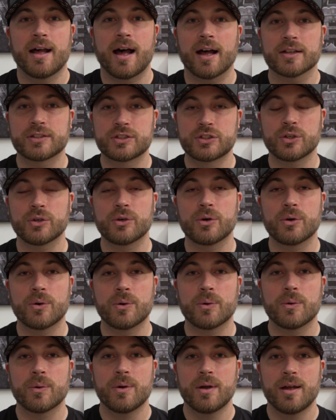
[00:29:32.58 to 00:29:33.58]

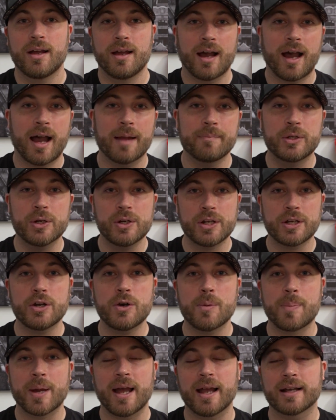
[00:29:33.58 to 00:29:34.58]
So I'm going to
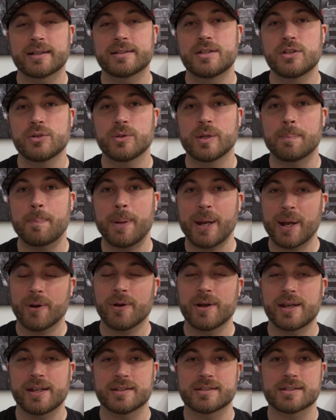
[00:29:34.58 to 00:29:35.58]
go back to doing
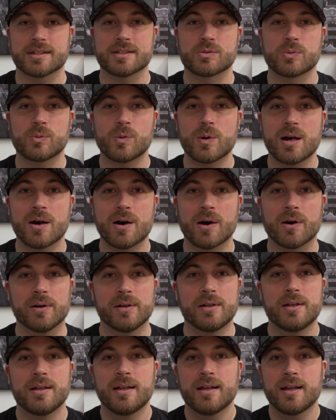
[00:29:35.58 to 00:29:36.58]
parodies as well.
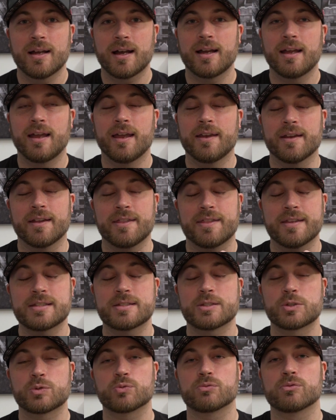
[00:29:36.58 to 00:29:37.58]
And this
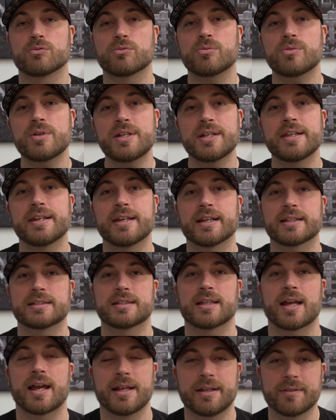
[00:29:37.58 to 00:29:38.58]
is really
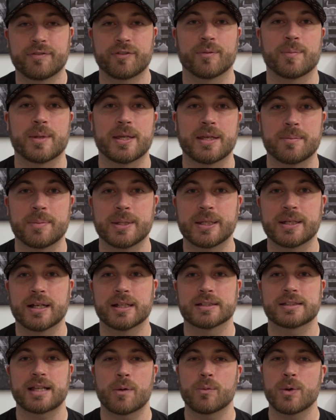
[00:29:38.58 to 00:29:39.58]
exciting for me
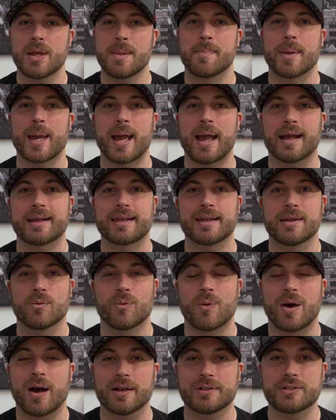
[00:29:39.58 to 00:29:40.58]
because I went back and
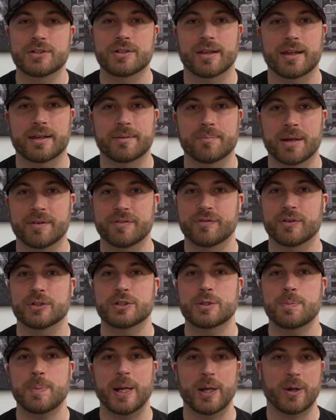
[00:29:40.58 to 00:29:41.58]
watched like my
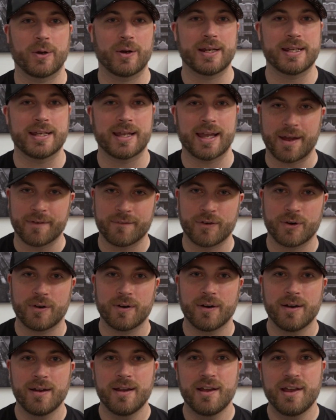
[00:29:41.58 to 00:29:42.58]
first parody
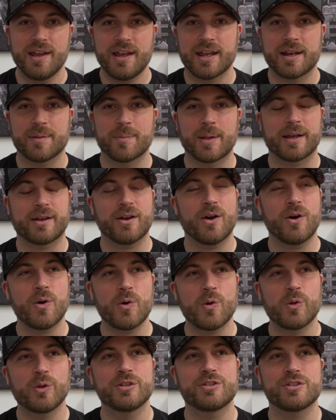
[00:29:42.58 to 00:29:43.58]
ever, And I'm like,
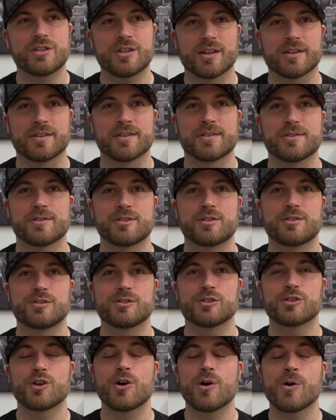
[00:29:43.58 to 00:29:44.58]
holy shit, this is
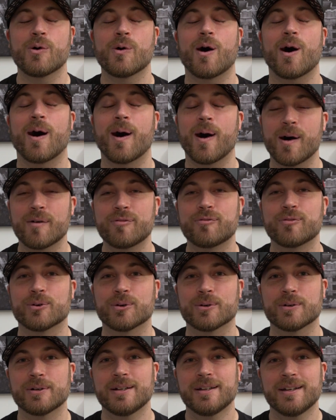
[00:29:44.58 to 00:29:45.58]
so
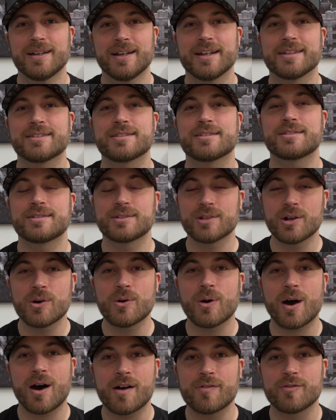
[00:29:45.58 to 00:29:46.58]
awful. It's
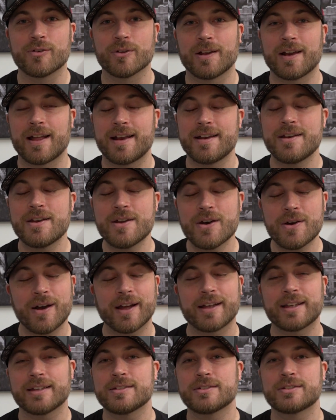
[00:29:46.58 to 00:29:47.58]
so awful. And I know I
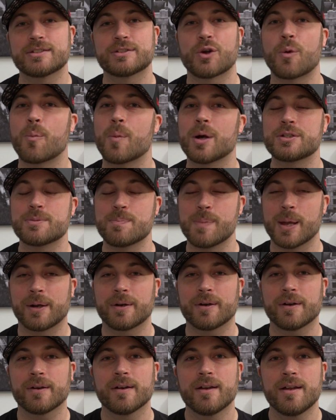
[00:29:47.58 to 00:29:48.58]
can do so much
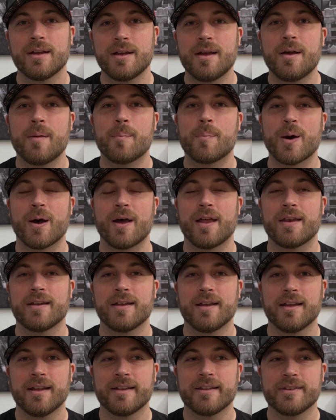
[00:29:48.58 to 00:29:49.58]
better, but
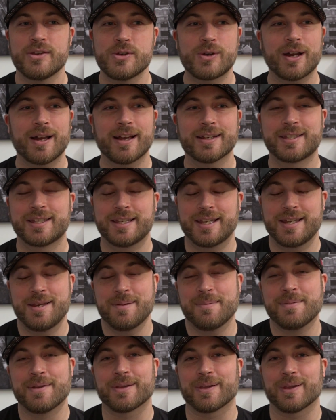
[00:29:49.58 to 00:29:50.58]
you guys
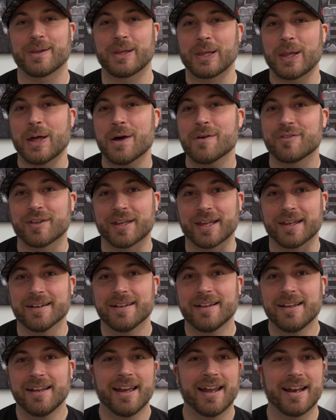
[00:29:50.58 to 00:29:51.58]
seem to love it.
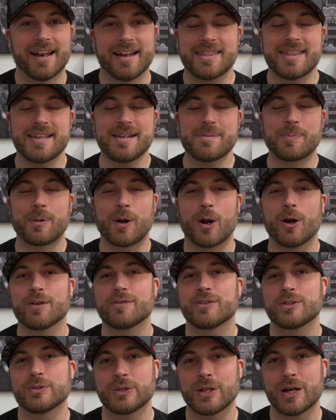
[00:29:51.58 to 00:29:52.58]
And I think part of
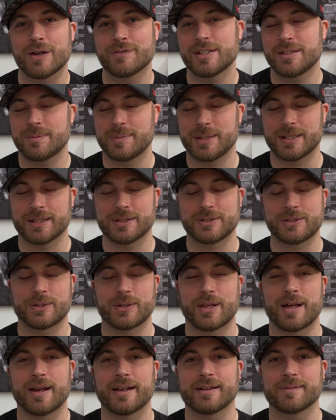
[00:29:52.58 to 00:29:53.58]
you loved it because you're
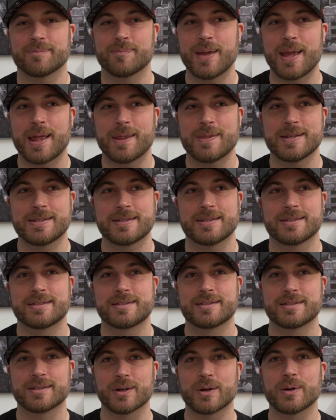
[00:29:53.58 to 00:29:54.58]
like, man, this is
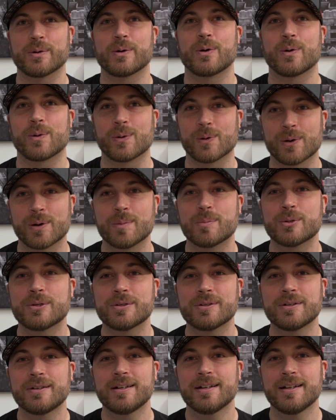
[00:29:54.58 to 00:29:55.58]
so
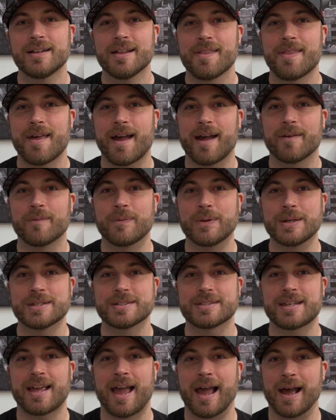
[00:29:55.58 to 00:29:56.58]
horrible that we
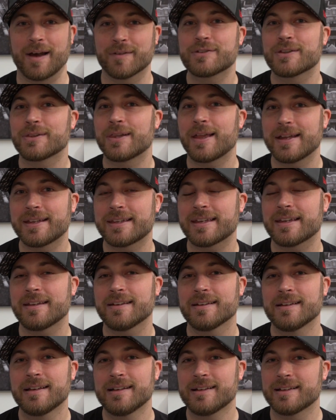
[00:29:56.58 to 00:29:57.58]
just have to like it.
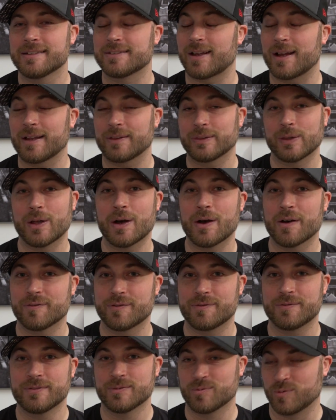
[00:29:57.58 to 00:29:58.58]
Because I love
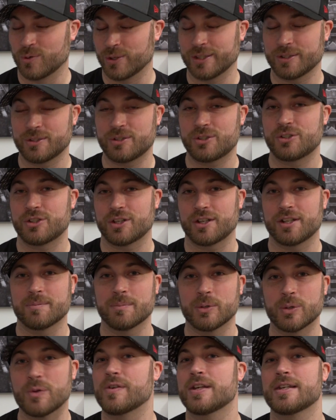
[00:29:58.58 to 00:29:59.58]
really shitty
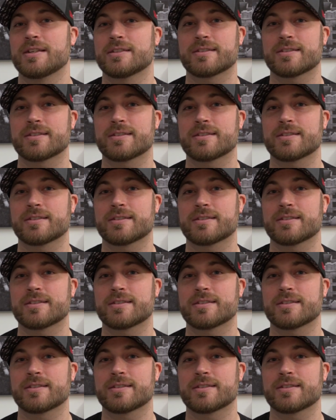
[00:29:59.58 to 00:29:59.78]
movies